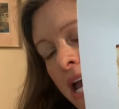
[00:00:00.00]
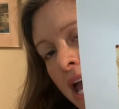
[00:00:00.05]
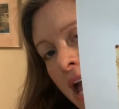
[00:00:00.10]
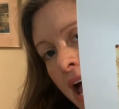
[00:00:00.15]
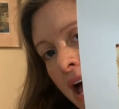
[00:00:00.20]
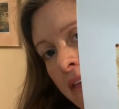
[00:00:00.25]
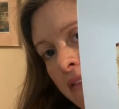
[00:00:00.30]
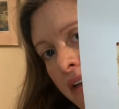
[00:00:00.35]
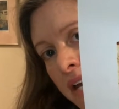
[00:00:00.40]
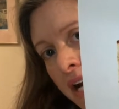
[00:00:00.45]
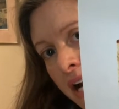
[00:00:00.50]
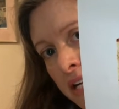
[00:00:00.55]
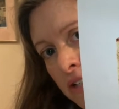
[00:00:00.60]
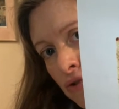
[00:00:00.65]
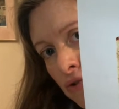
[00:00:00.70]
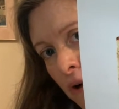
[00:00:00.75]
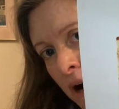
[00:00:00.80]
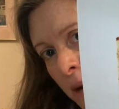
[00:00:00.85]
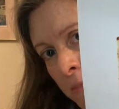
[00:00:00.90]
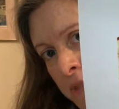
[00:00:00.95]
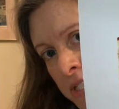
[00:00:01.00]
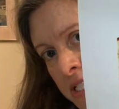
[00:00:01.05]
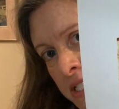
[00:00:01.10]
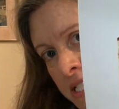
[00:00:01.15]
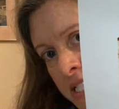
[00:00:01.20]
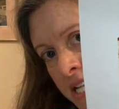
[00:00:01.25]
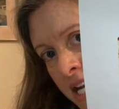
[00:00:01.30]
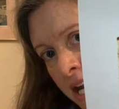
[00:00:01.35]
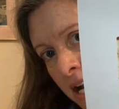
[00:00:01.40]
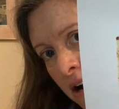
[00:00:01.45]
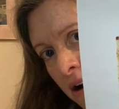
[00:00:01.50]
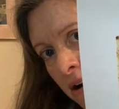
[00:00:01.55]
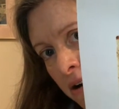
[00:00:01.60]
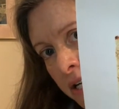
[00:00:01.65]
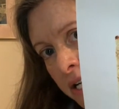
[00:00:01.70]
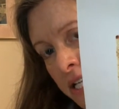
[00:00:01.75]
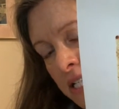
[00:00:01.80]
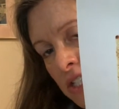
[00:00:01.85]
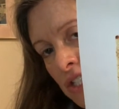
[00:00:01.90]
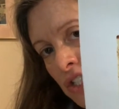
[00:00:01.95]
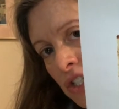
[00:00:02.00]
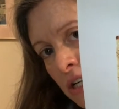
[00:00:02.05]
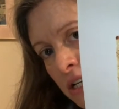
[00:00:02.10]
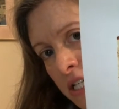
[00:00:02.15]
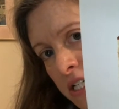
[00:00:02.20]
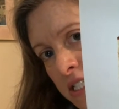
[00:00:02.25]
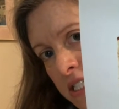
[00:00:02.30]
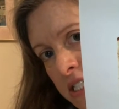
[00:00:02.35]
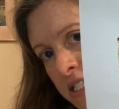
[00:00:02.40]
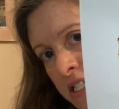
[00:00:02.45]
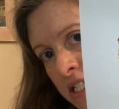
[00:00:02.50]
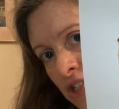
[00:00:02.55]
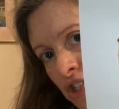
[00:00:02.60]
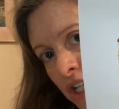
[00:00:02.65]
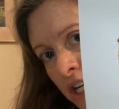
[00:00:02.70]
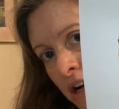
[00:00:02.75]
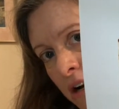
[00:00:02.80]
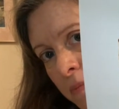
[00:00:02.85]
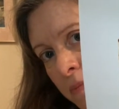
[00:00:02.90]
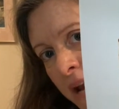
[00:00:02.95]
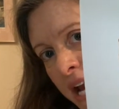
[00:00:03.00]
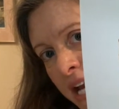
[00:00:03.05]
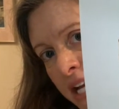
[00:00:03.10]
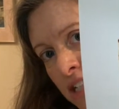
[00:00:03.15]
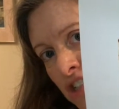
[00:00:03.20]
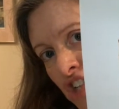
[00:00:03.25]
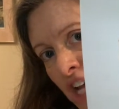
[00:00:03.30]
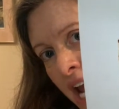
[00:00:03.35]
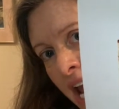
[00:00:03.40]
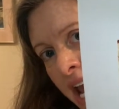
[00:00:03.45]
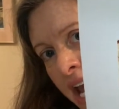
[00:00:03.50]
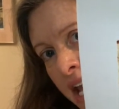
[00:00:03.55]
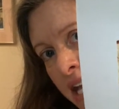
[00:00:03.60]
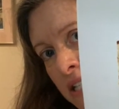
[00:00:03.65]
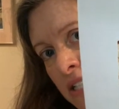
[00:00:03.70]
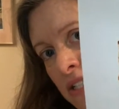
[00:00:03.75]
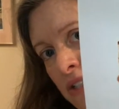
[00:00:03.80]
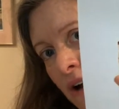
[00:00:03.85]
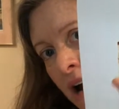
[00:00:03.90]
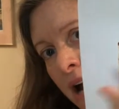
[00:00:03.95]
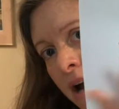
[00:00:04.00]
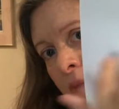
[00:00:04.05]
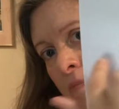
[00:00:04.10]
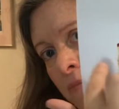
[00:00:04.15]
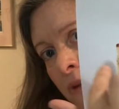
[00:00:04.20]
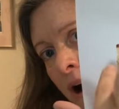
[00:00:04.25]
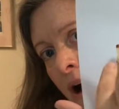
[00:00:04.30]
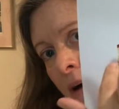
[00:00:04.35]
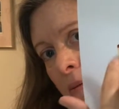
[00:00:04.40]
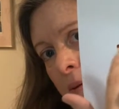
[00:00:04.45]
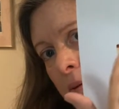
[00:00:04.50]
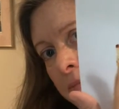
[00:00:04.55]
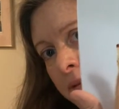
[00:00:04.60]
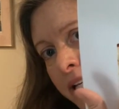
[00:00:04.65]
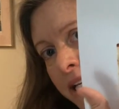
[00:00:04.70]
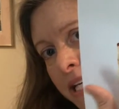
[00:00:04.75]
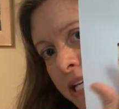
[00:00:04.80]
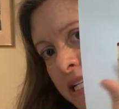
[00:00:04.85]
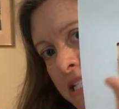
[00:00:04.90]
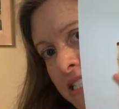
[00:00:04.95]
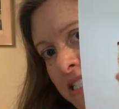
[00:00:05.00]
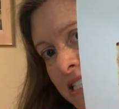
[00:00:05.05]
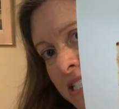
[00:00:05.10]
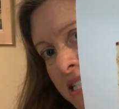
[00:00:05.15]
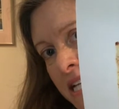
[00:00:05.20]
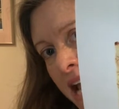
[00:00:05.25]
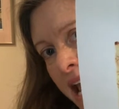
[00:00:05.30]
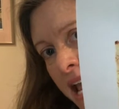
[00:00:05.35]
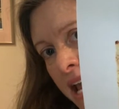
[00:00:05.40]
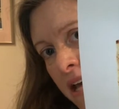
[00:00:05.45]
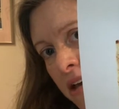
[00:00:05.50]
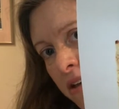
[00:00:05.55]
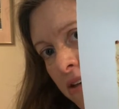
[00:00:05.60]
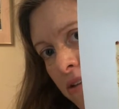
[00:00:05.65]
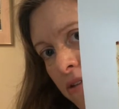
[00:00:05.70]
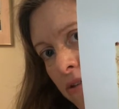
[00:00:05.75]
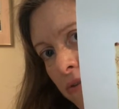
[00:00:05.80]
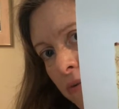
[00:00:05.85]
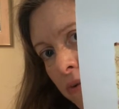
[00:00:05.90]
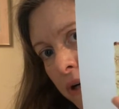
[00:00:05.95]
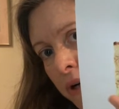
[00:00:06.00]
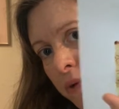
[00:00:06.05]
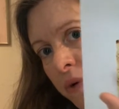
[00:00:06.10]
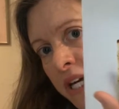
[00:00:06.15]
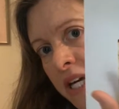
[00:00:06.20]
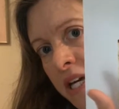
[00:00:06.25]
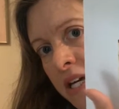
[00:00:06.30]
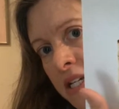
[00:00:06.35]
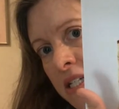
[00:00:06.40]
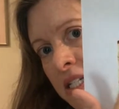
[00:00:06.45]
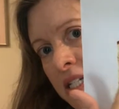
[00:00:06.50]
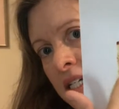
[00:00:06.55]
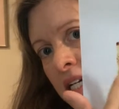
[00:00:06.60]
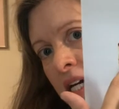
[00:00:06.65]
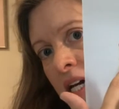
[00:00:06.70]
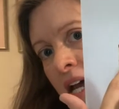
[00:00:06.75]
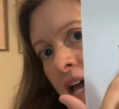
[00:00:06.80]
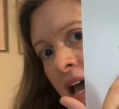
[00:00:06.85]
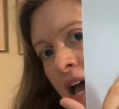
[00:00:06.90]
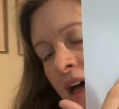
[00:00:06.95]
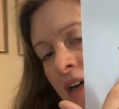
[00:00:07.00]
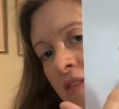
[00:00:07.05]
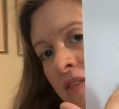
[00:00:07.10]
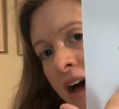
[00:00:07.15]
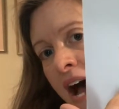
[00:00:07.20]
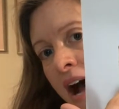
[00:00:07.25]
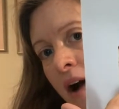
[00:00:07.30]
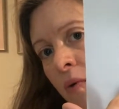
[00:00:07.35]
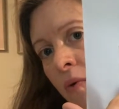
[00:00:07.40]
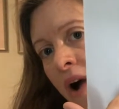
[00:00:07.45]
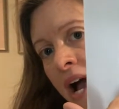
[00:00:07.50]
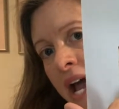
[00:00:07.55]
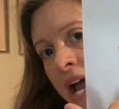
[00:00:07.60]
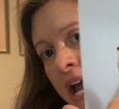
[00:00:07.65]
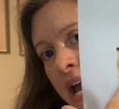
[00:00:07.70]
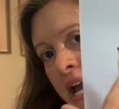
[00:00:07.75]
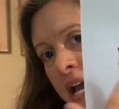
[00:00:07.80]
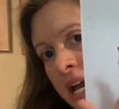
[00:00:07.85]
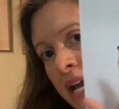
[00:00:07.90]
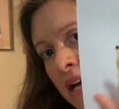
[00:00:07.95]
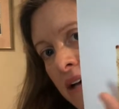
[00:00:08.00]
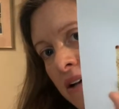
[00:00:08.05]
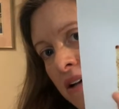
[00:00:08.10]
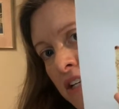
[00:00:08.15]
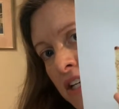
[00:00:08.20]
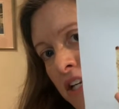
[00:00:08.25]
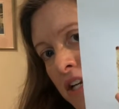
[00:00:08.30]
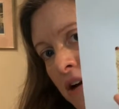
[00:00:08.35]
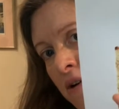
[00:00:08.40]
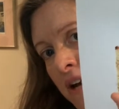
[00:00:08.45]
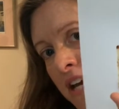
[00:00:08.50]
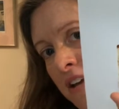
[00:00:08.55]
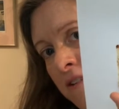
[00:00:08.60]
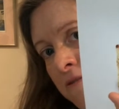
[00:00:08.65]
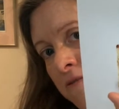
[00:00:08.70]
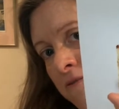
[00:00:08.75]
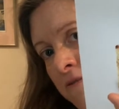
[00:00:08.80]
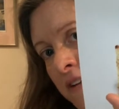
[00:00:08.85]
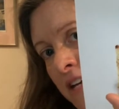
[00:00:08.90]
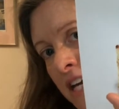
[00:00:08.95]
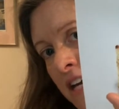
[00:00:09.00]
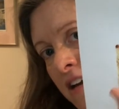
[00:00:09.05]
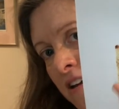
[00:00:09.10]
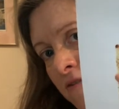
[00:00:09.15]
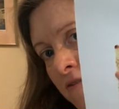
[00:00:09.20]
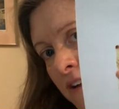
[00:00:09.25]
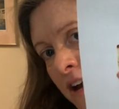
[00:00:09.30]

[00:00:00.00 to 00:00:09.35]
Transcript: and then I dropped down and started stitching on page 8. So I'm probably gonna snake through it. That way, you know, if a